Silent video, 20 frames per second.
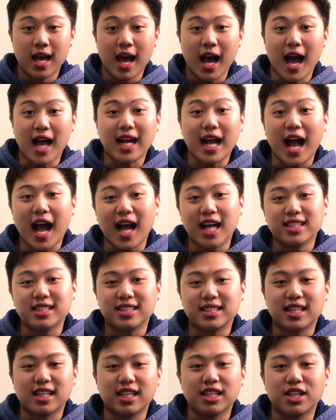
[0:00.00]
Hi guys,
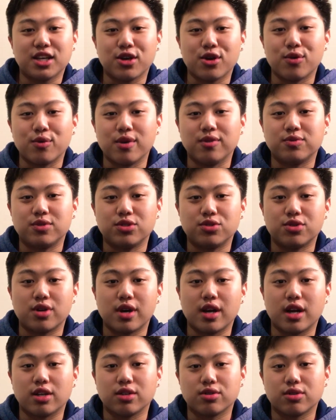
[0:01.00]
it's Ellen here with
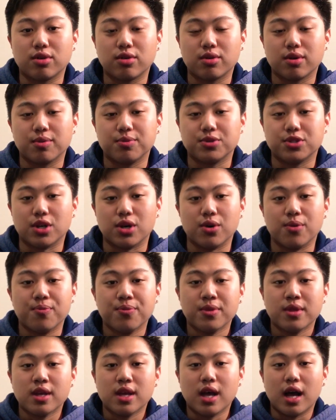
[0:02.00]
Trade and Grow Group.
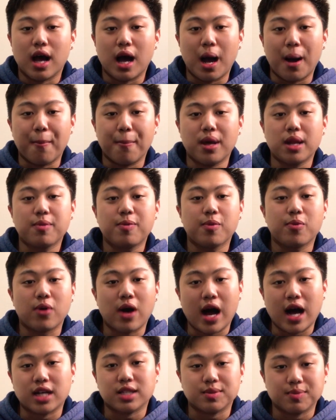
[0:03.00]
Many people
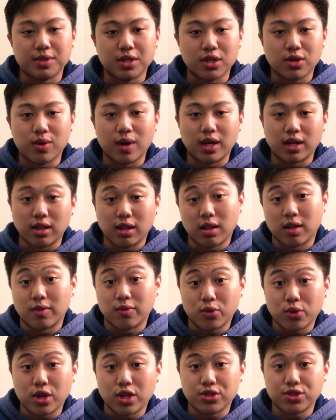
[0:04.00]
ask me quite a lot
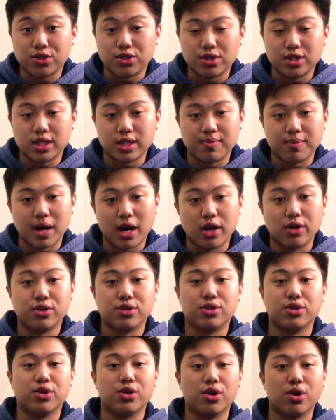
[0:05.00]
of questions about,
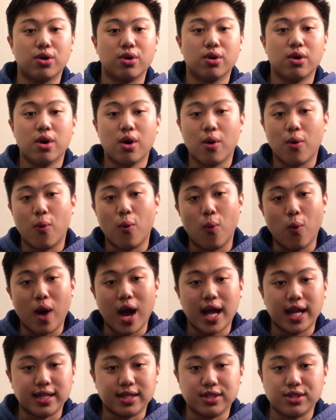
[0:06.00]

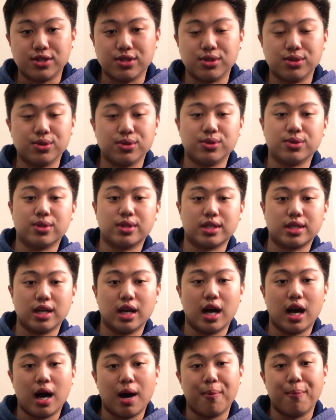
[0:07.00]
when to
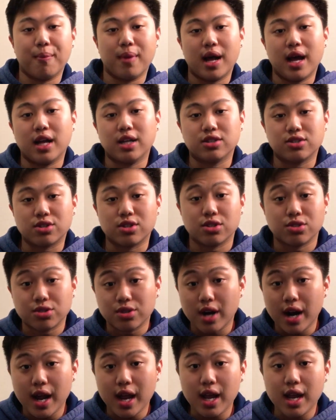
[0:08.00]
enter a
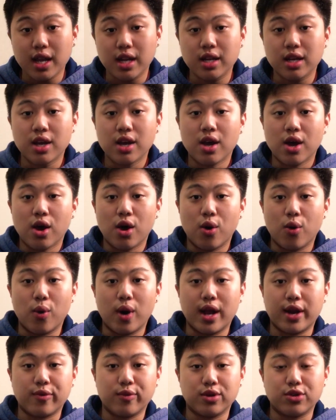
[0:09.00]
trade,
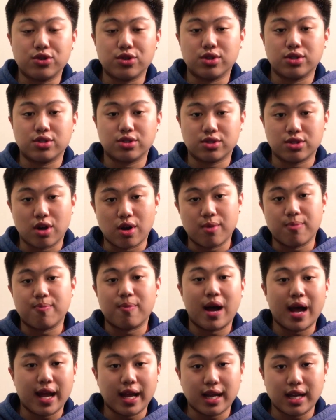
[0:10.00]
when we should start
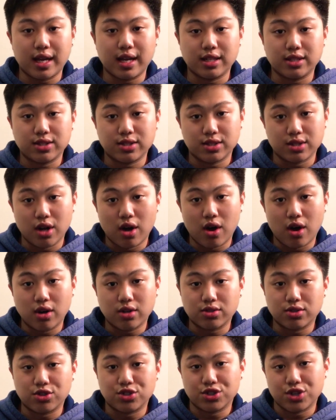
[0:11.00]
buying in
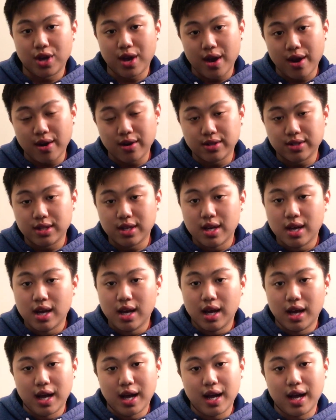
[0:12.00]
stocks or shares,
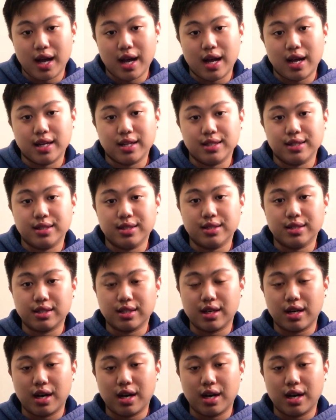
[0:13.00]
and